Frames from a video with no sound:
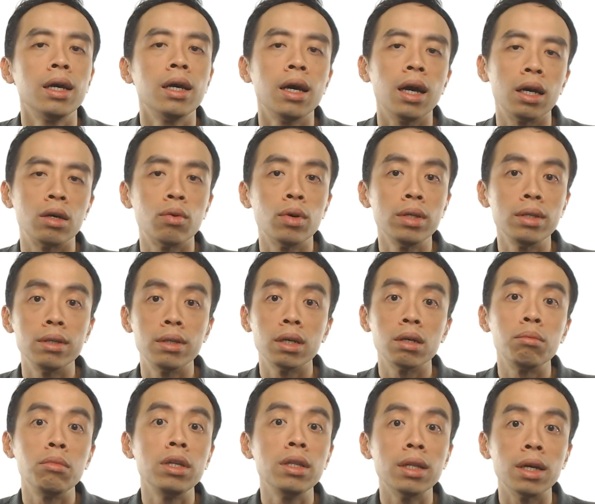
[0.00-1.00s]
I go and
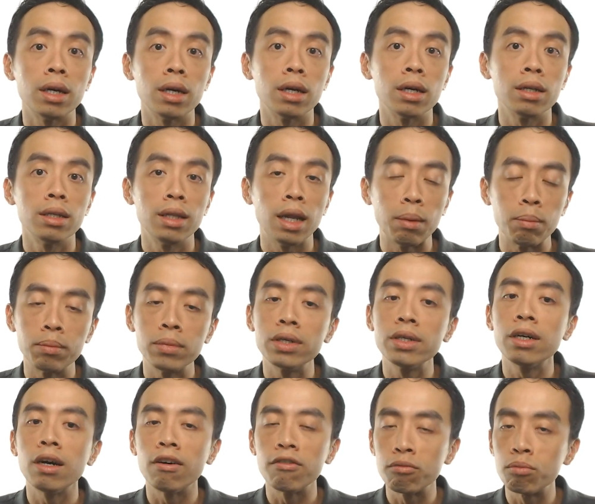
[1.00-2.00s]
determine the number
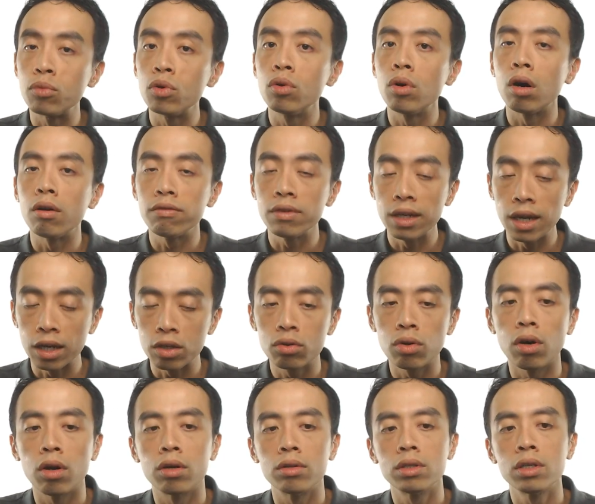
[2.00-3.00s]
of mole of
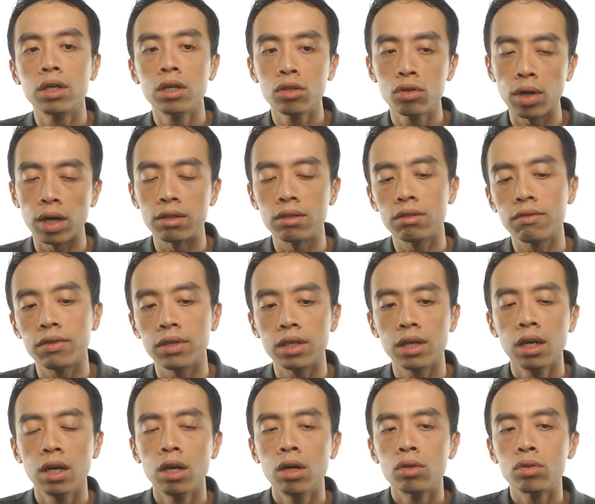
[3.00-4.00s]
electron transferred.
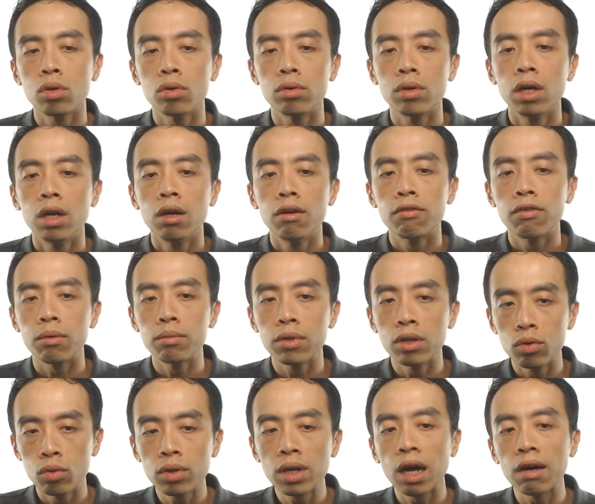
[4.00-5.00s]
So from the
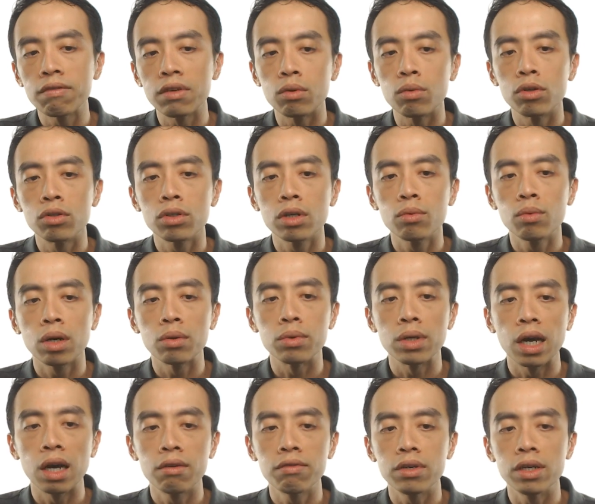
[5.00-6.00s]
known half equation, what we
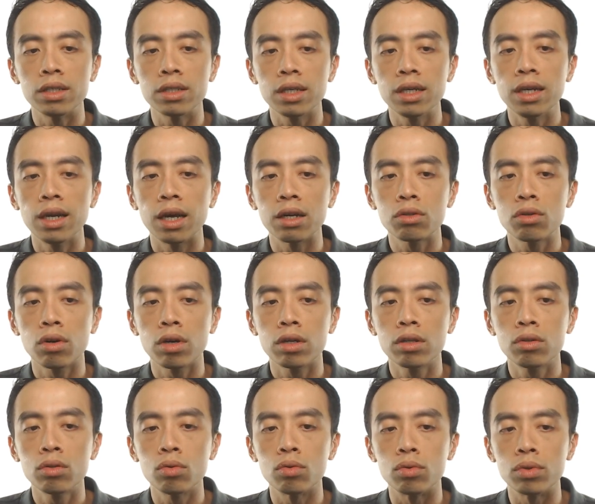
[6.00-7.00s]
have is
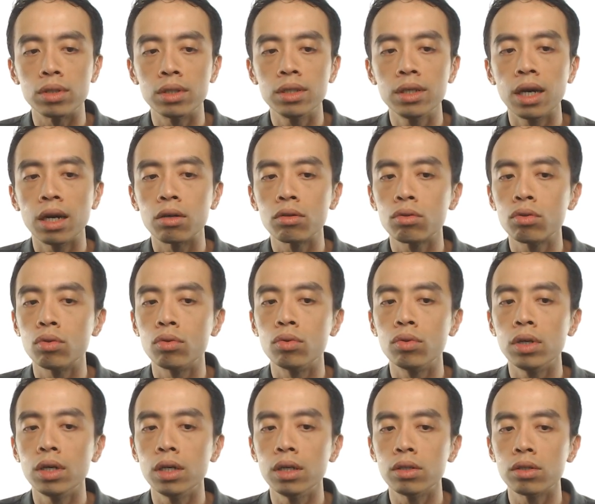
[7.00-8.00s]
electron to
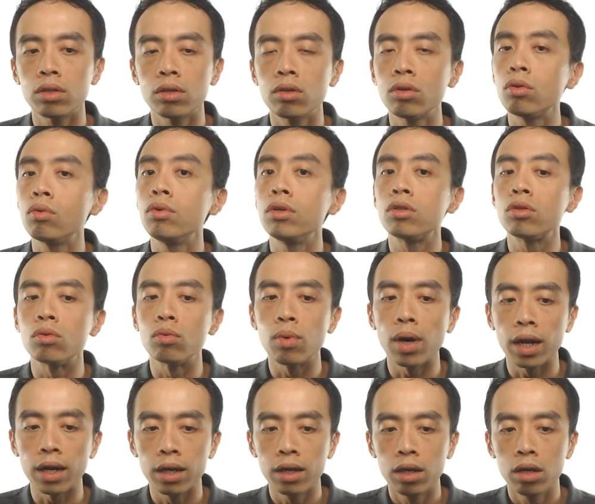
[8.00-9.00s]
Cl2 is
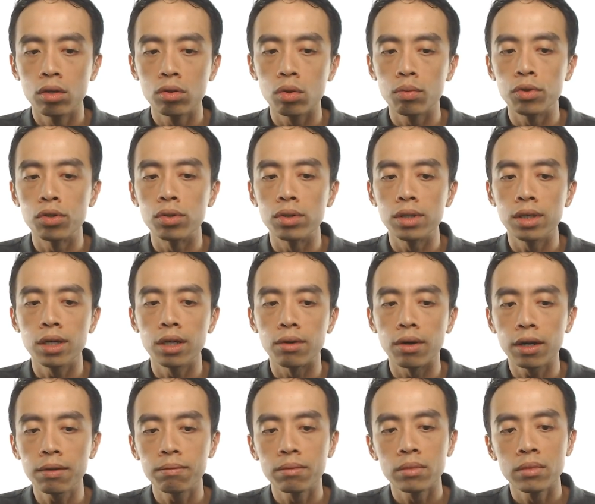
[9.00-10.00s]
2:1. So which is here,
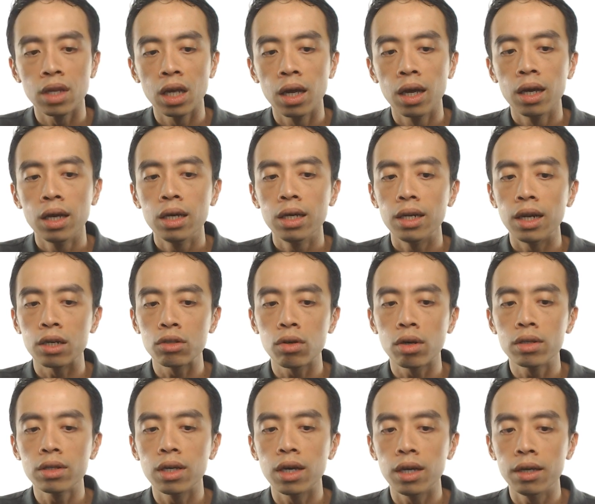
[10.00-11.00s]
right?
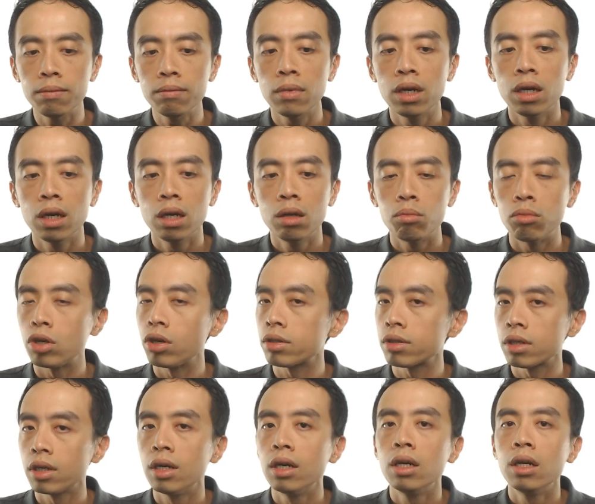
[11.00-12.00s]
Electron gain,
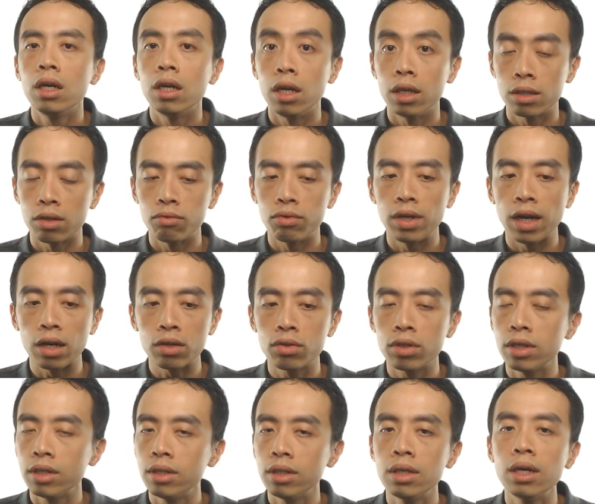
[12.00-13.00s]
because it is a
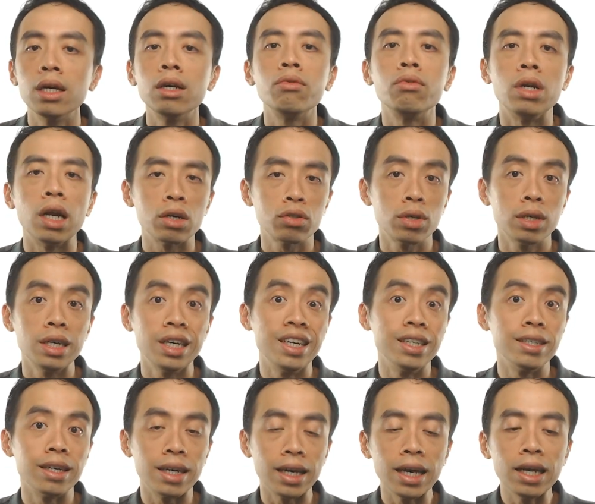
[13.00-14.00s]
reduction. Reduction, it is
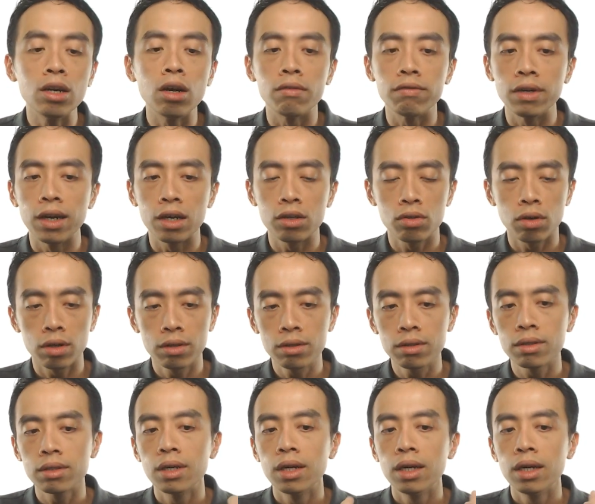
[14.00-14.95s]
a gain of electrons.